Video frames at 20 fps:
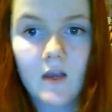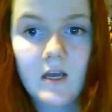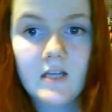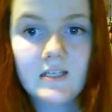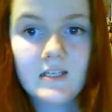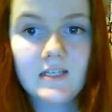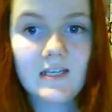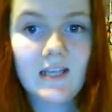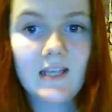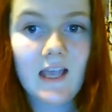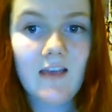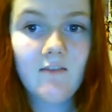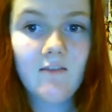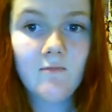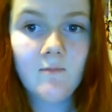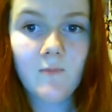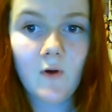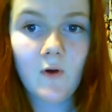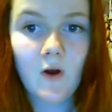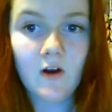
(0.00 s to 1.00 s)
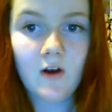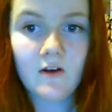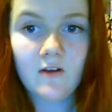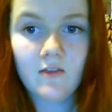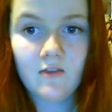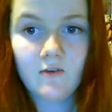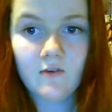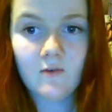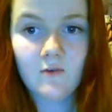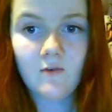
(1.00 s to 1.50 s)
She gave birth
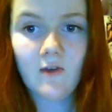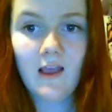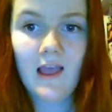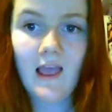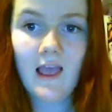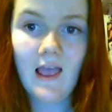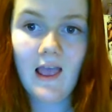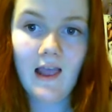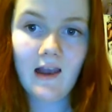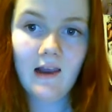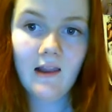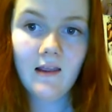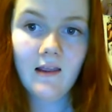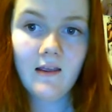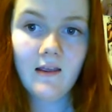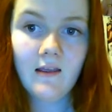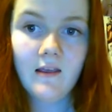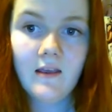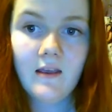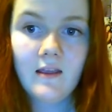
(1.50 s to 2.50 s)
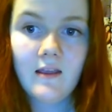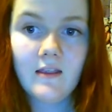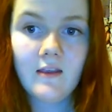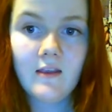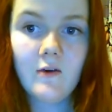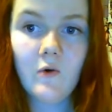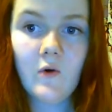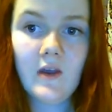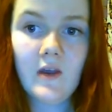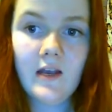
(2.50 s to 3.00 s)
to Hel, the
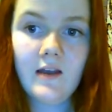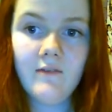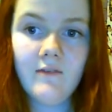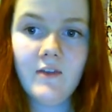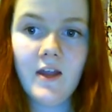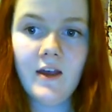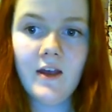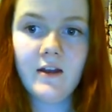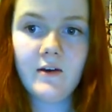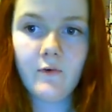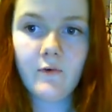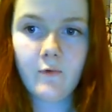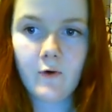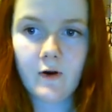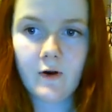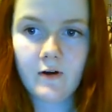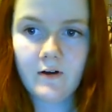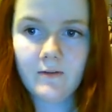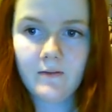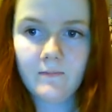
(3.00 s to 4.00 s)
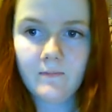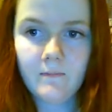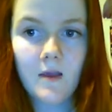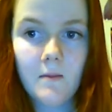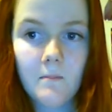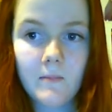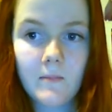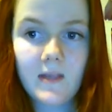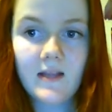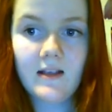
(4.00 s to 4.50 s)
queen of the underworld,
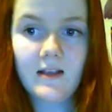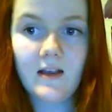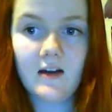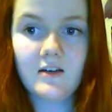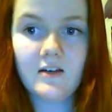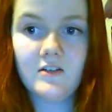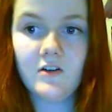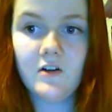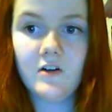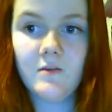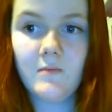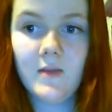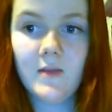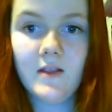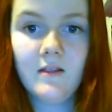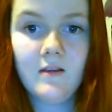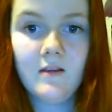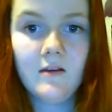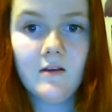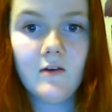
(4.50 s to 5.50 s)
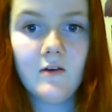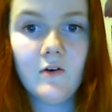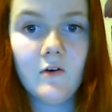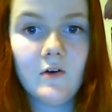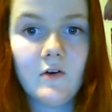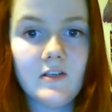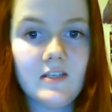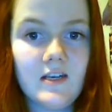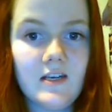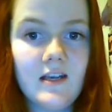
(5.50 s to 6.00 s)
Midgardsormen, who
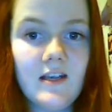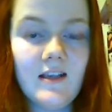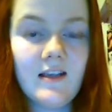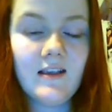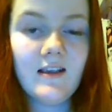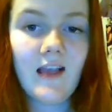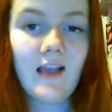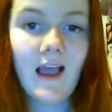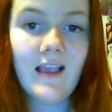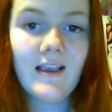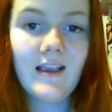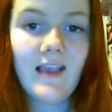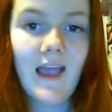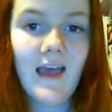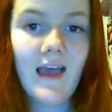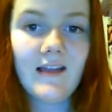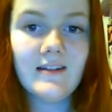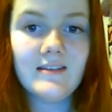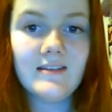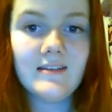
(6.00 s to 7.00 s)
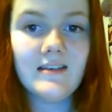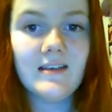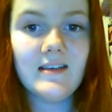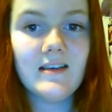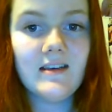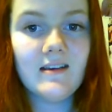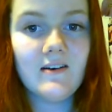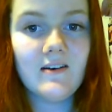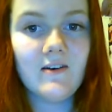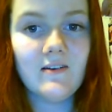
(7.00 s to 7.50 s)
is a gigantic
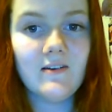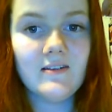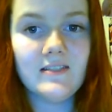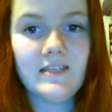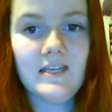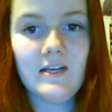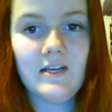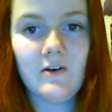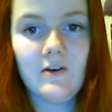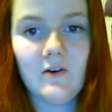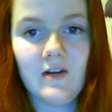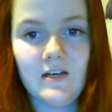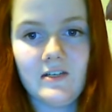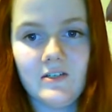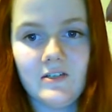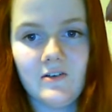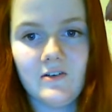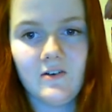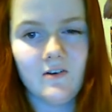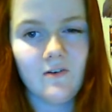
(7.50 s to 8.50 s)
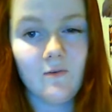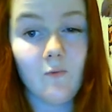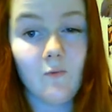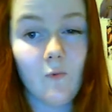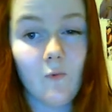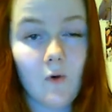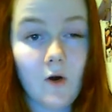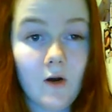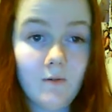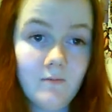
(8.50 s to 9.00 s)
sea creature
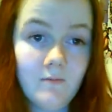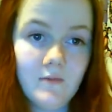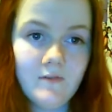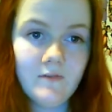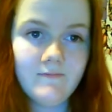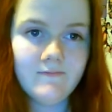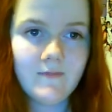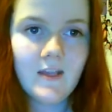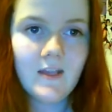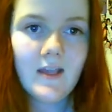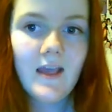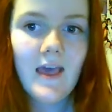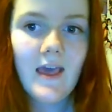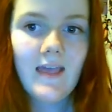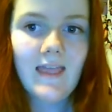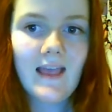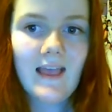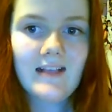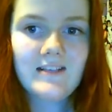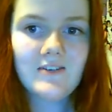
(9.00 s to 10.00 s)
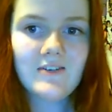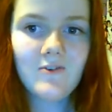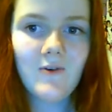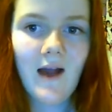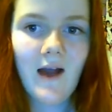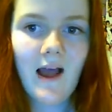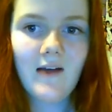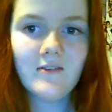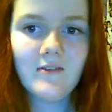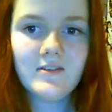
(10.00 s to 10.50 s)
worm that
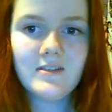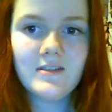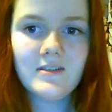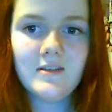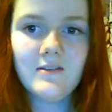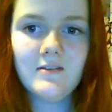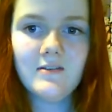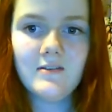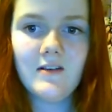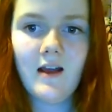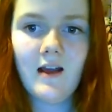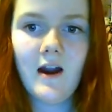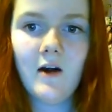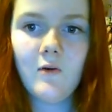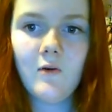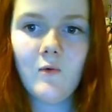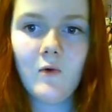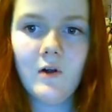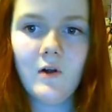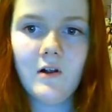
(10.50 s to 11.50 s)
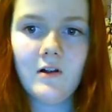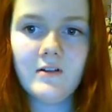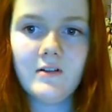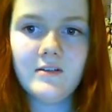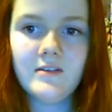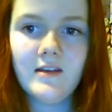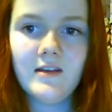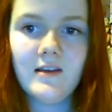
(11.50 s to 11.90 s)
surrounds our world,